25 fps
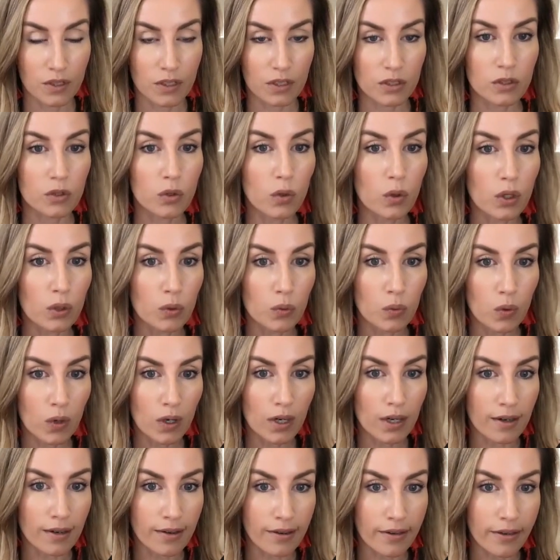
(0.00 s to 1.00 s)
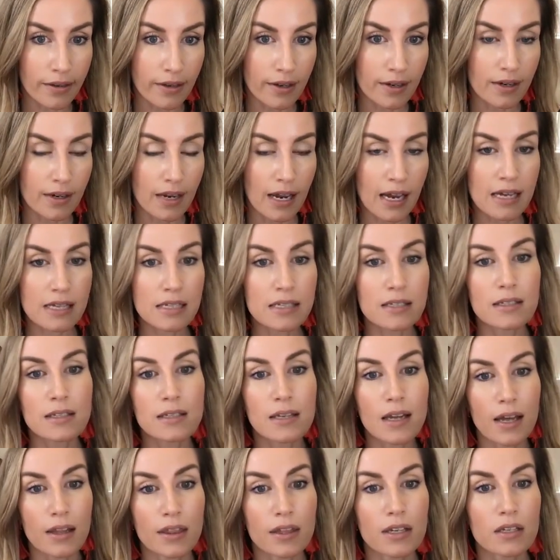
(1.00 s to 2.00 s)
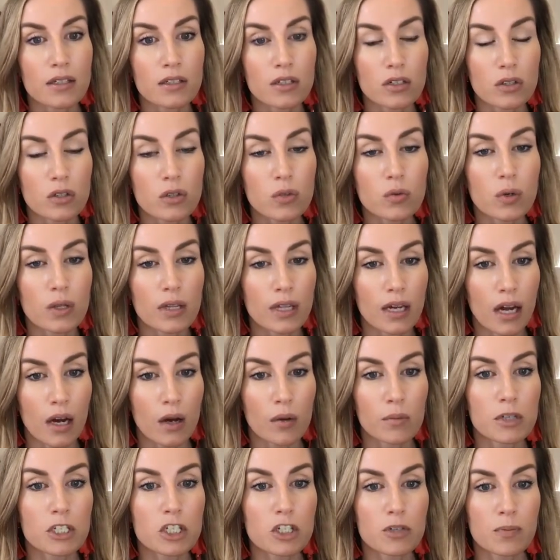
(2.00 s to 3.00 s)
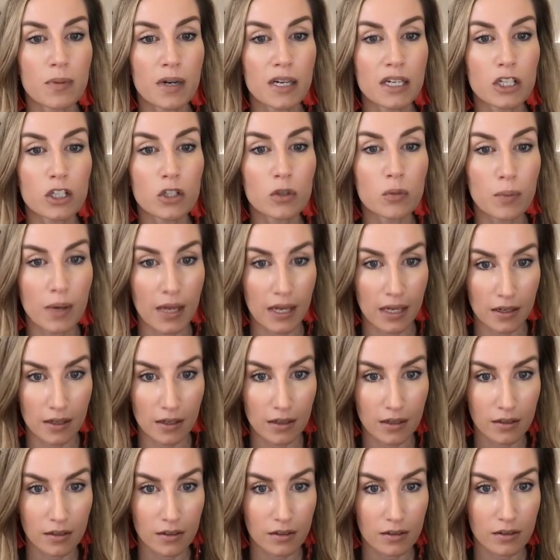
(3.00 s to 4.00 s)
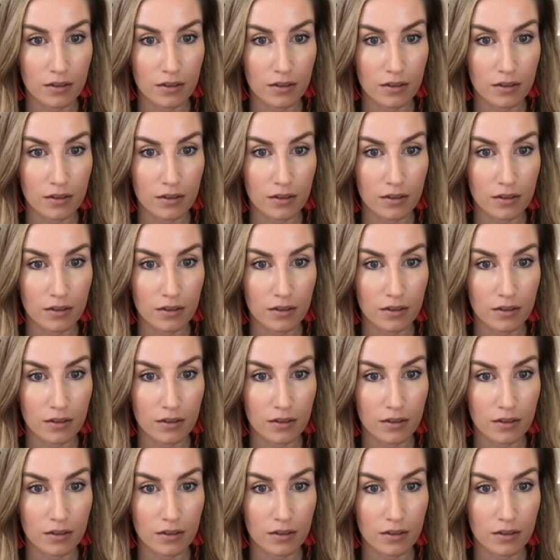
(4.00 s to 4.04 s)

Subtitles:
Your worth has nothing to do with how much money you make.